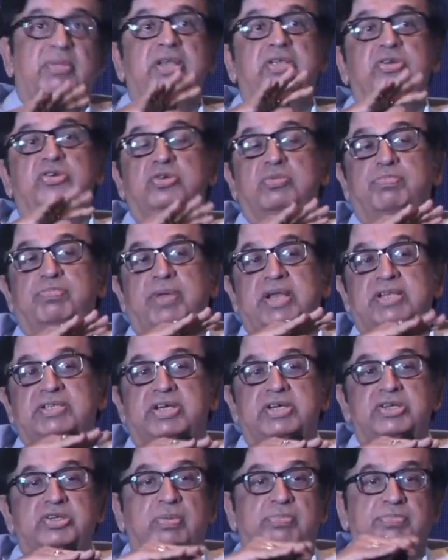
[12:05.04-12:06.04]
you to
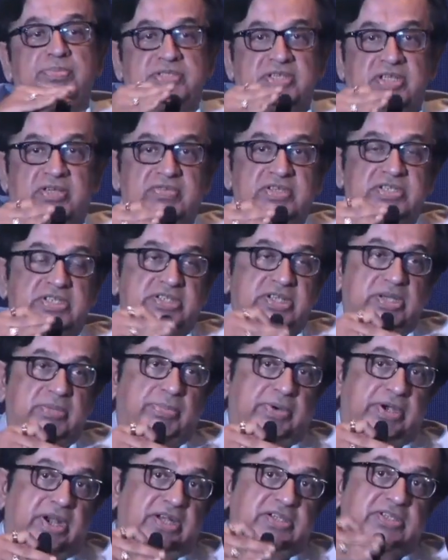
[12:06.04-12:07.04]
present your services and
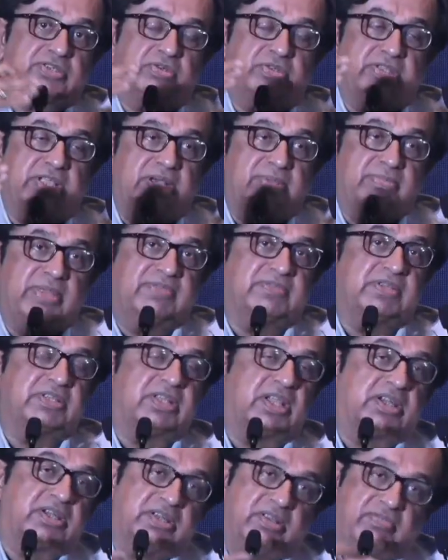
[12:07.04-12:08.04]
products to the NBFC
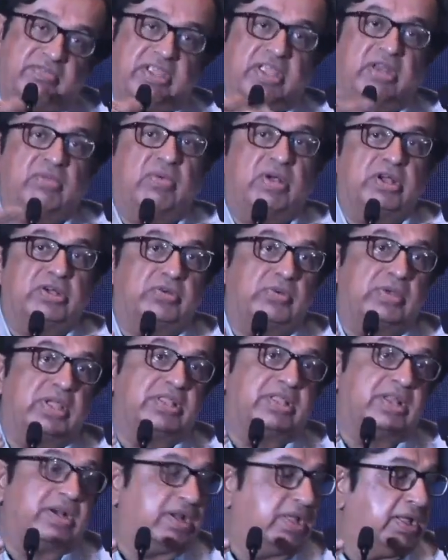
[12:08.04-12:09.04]
sector. We can work
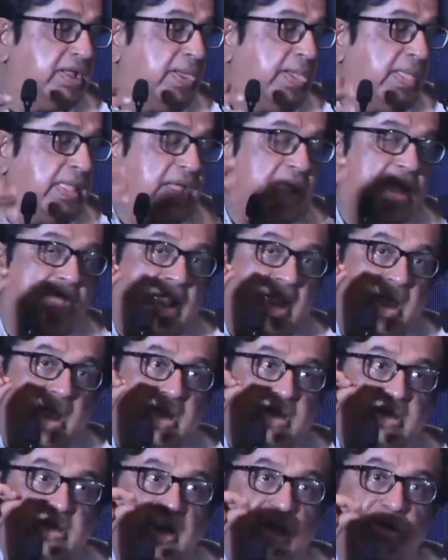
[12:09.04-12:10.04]
together
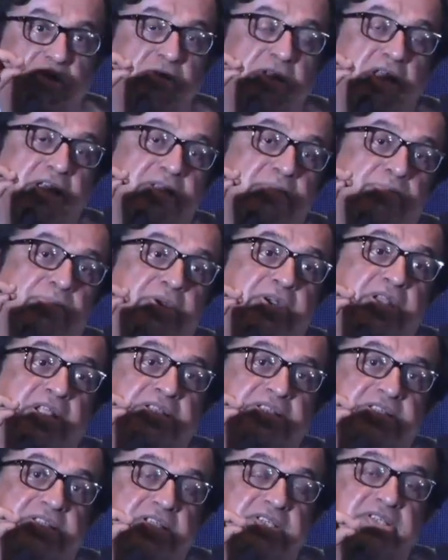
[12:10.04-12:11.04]
and try to get the
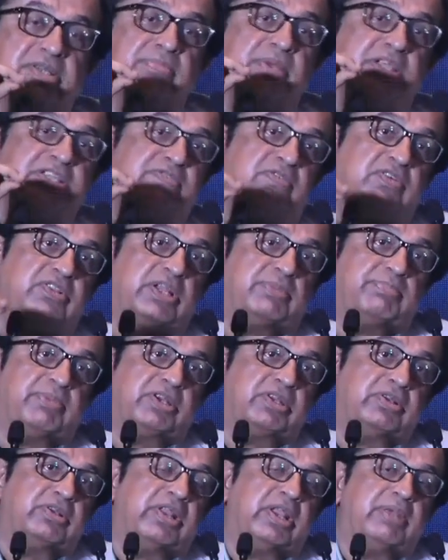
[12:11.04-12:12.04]
products customized for that
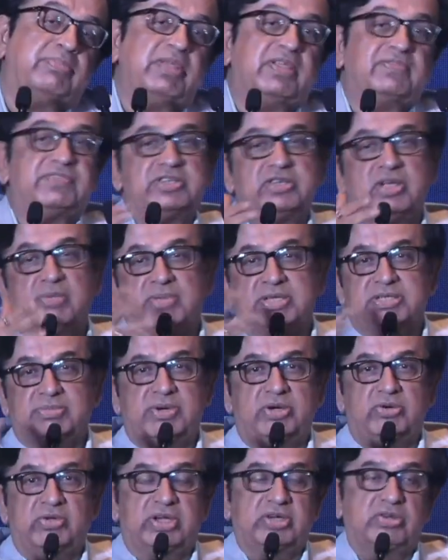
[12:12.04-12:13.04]
particular NBFC. You must
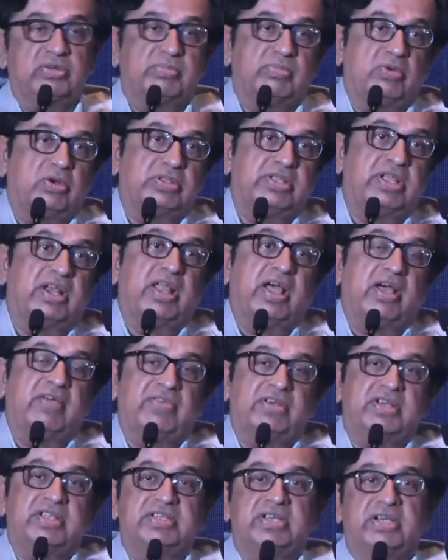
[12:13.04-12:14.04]
be doing to more than half
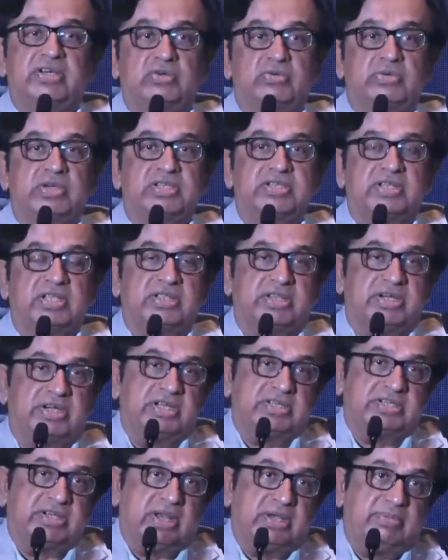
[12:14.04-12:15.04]
a dozen, 2 dozen, 3
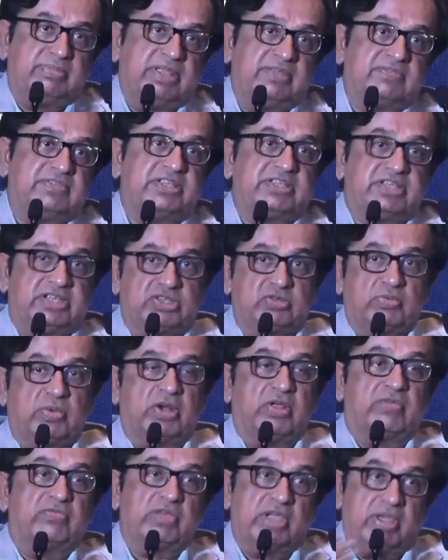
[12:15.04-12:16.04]
dozen NBFCs. Each
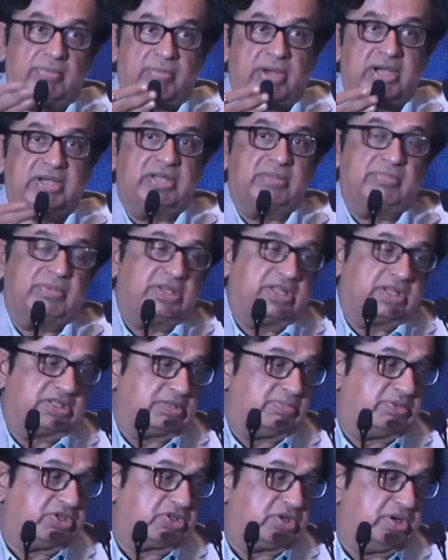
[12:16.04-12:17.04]
one of you, I met them in the
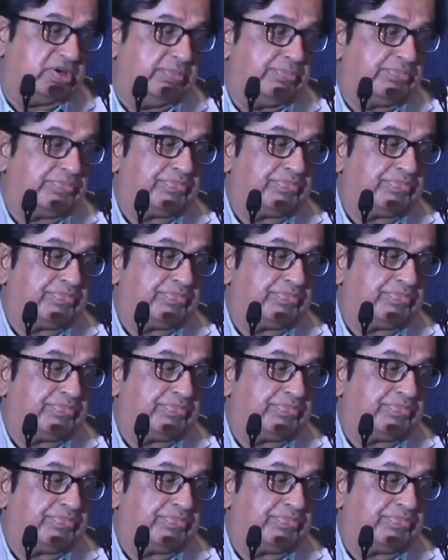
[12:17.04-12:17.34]
exhibition.